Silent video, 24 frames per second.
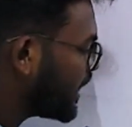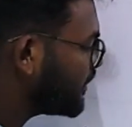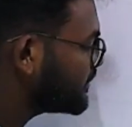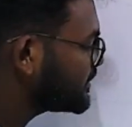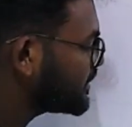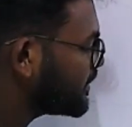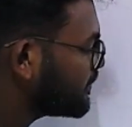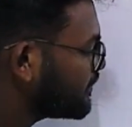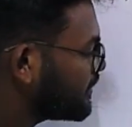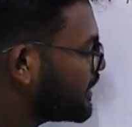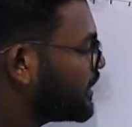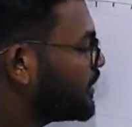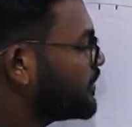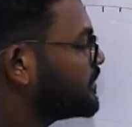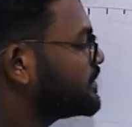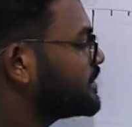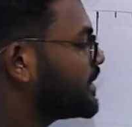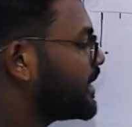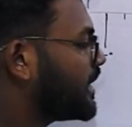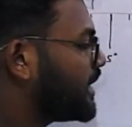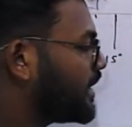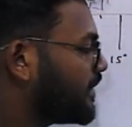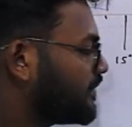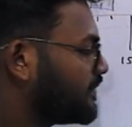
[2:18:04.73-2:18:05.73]
some doubts
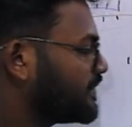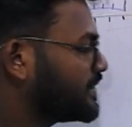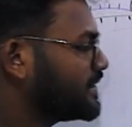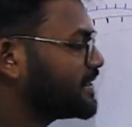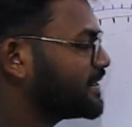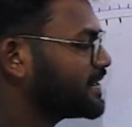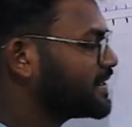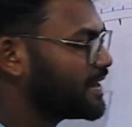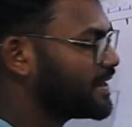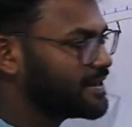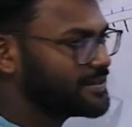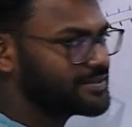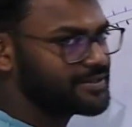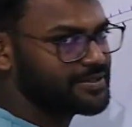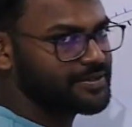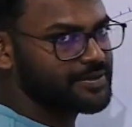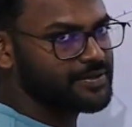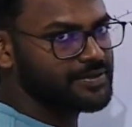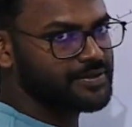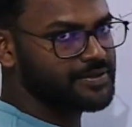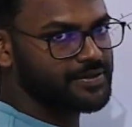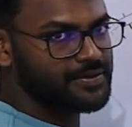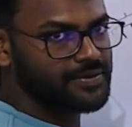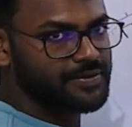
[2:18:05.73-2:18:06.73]
after the class
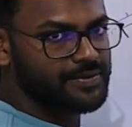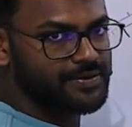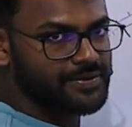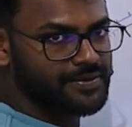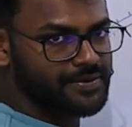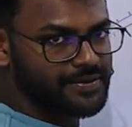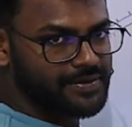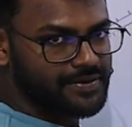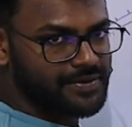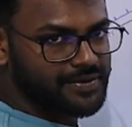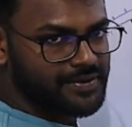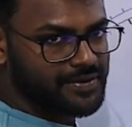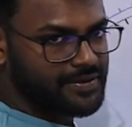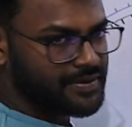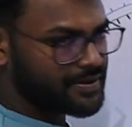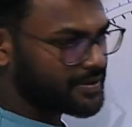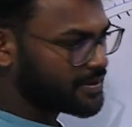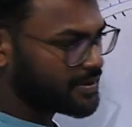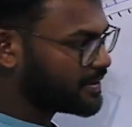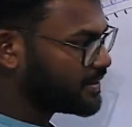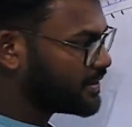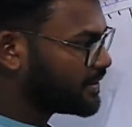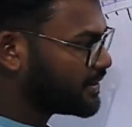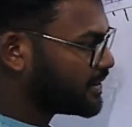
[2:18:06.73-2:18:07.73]
also,
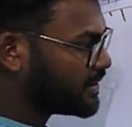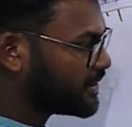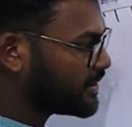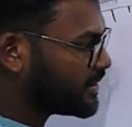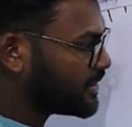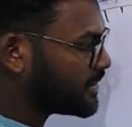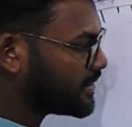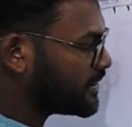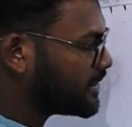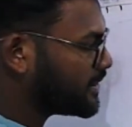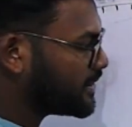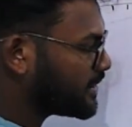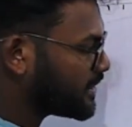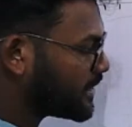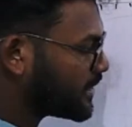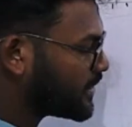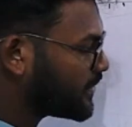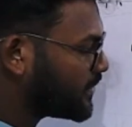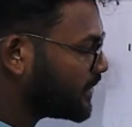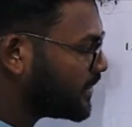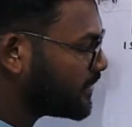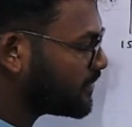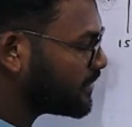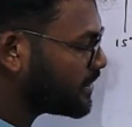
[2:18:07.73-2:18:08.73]
the
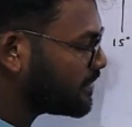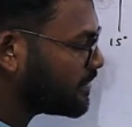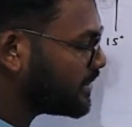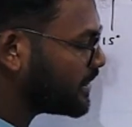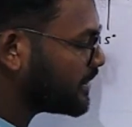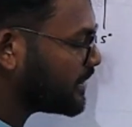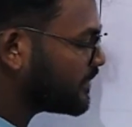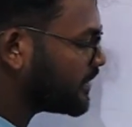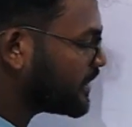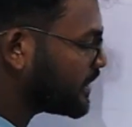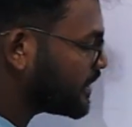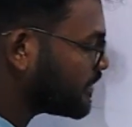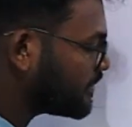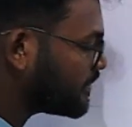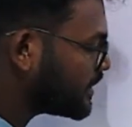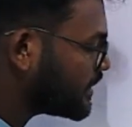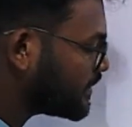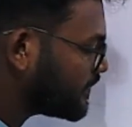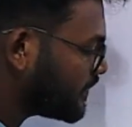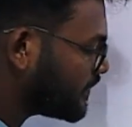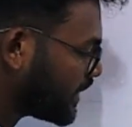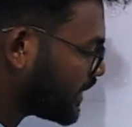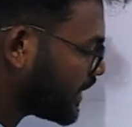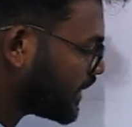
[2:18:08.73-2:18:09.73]
recording will be available
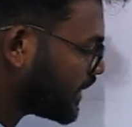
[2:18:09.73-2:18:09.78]
via